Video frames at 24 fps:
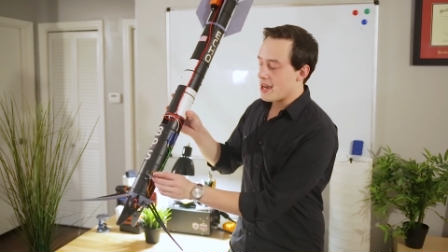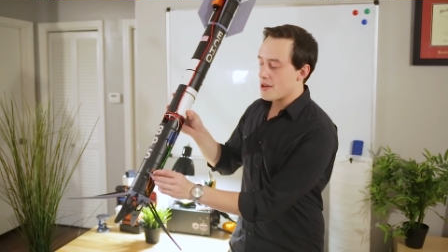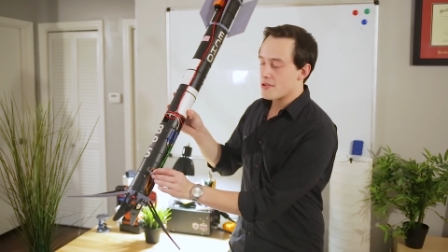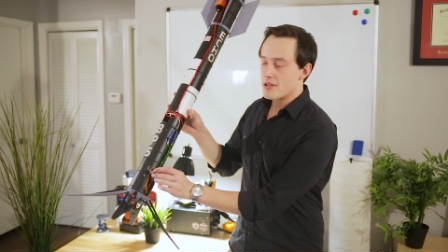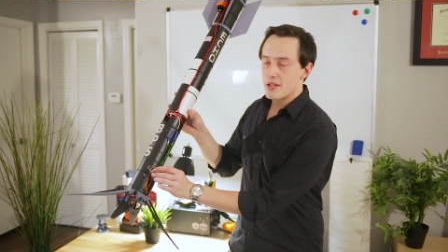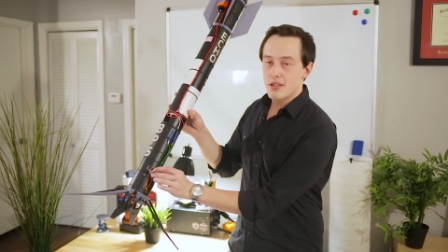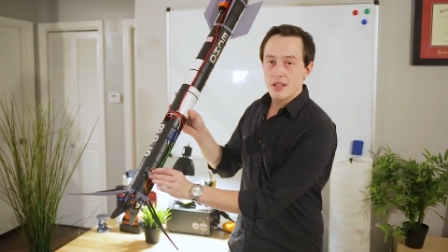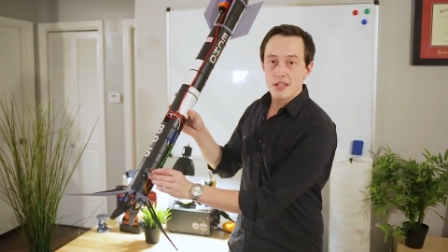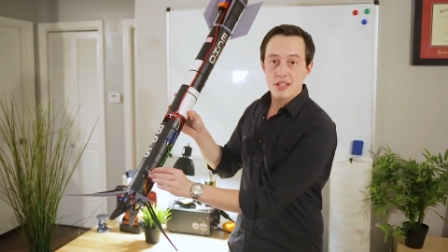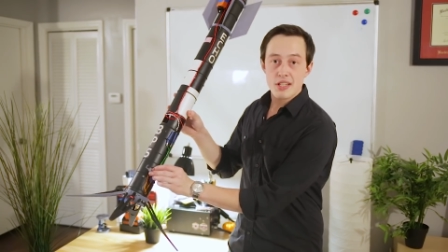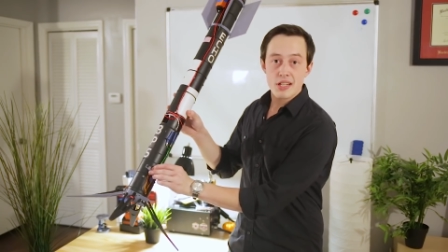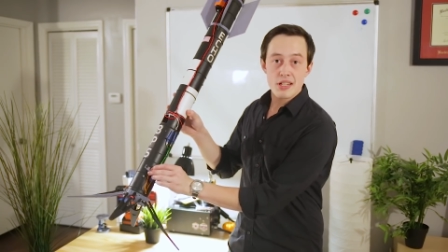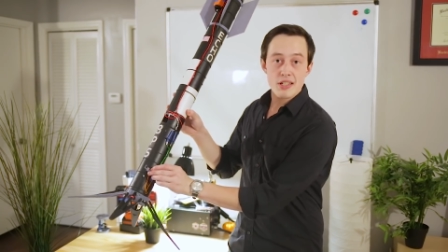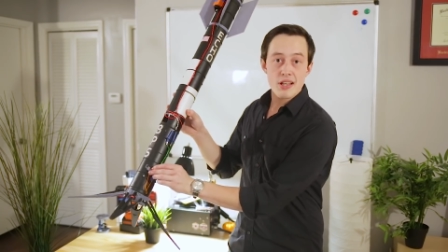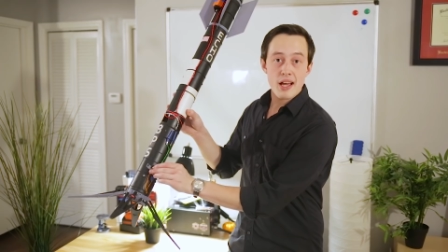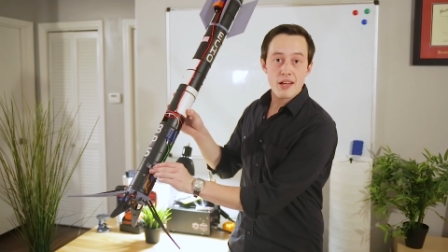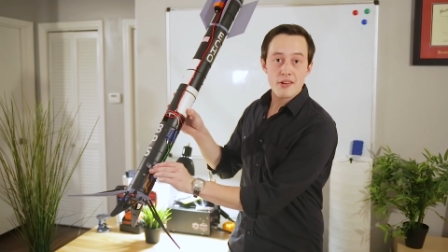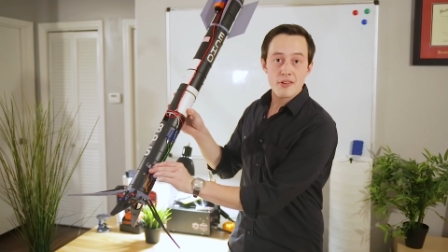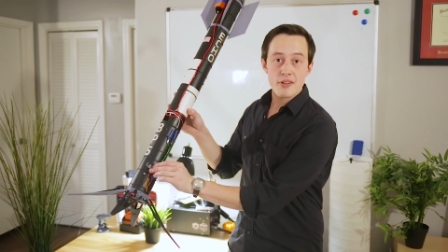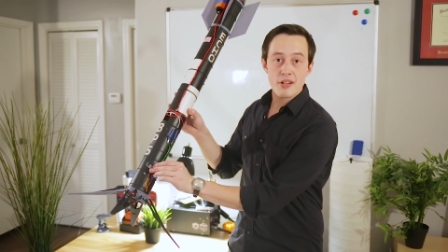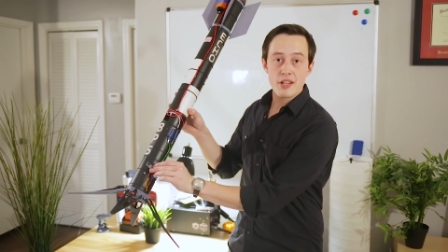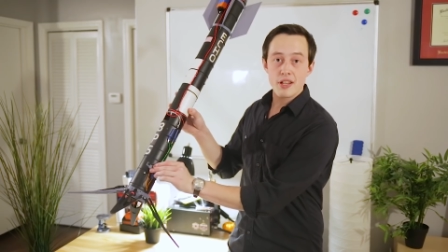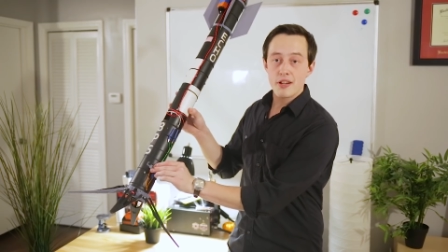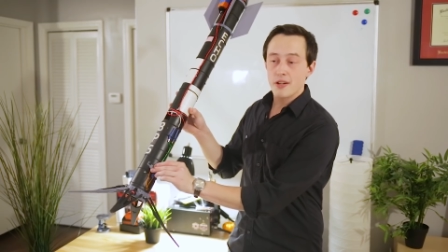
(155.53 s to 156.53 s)
down to this
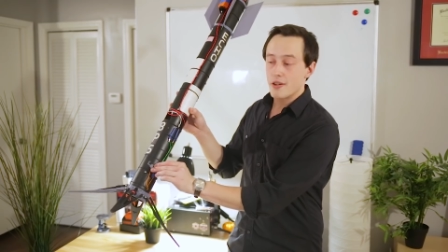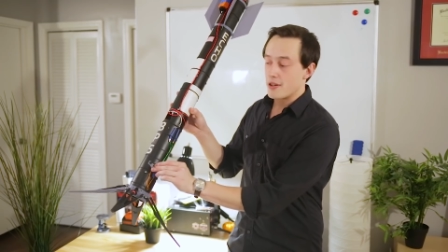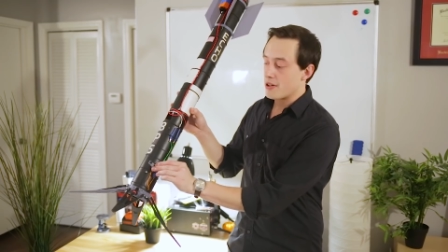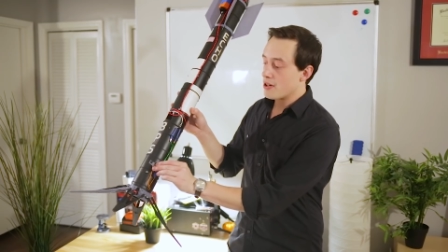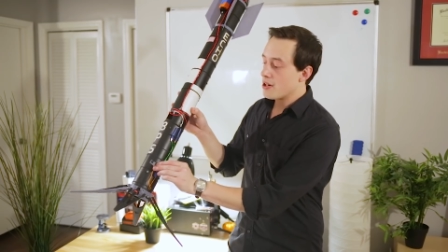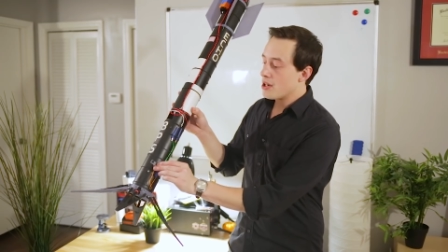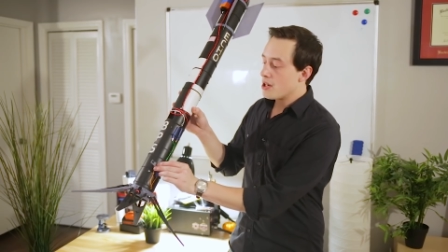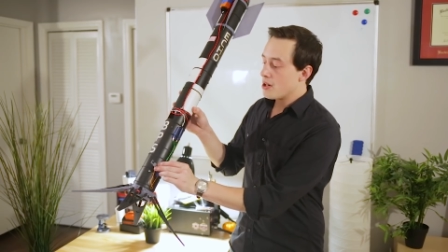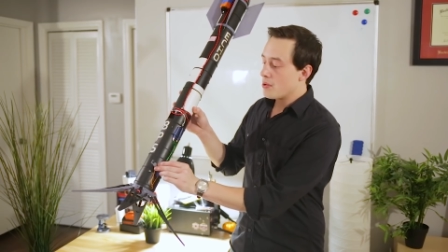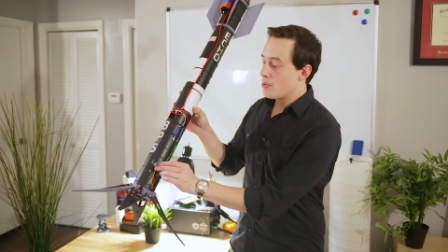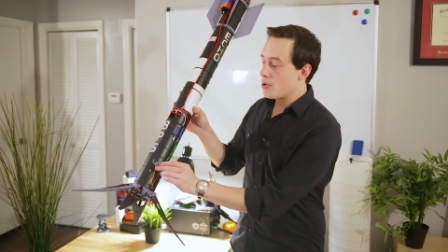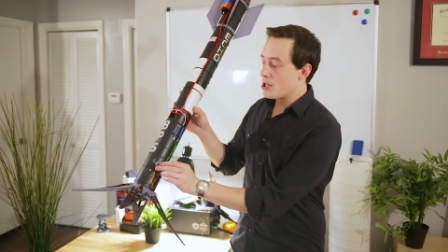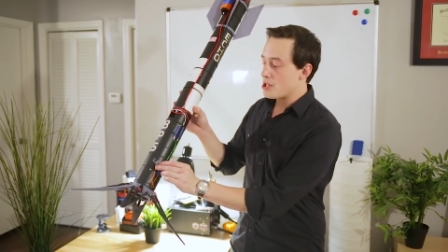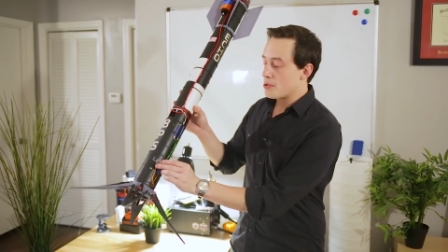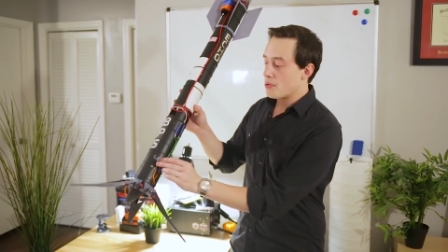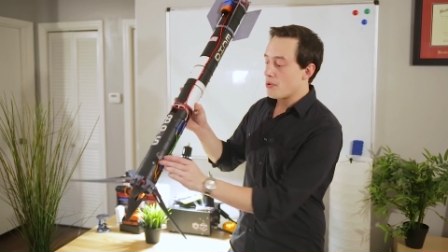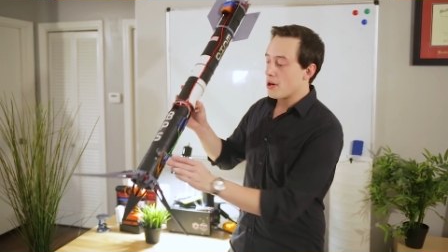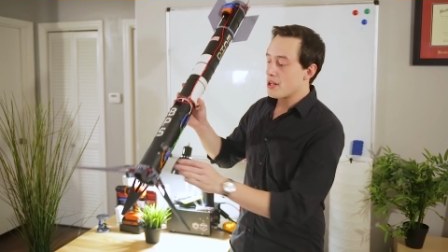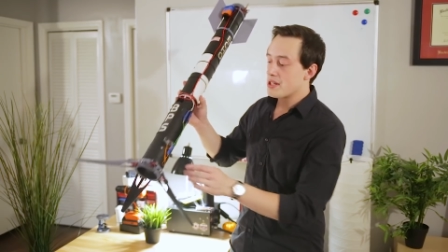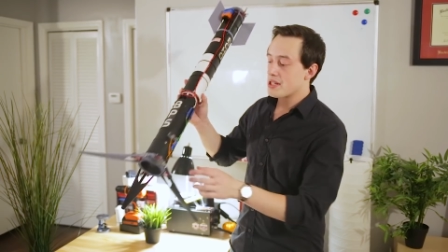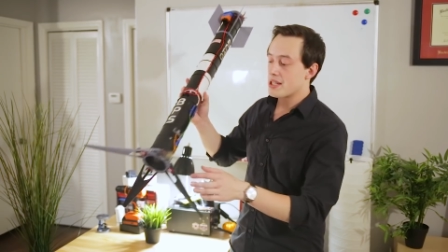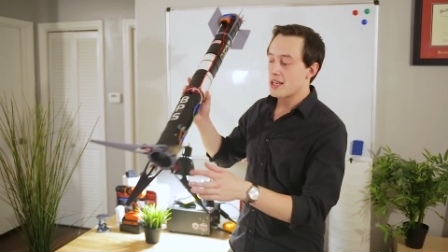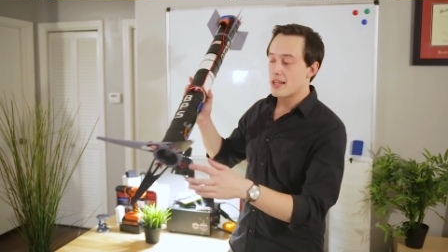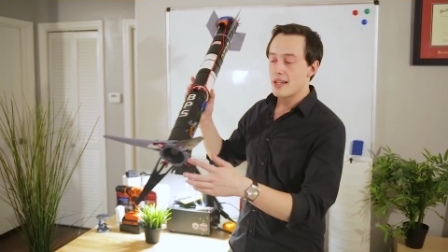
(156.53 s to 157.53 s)
igniter here, which
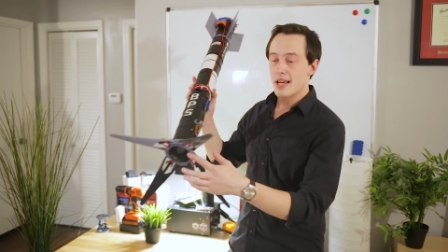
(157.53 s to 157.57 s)
was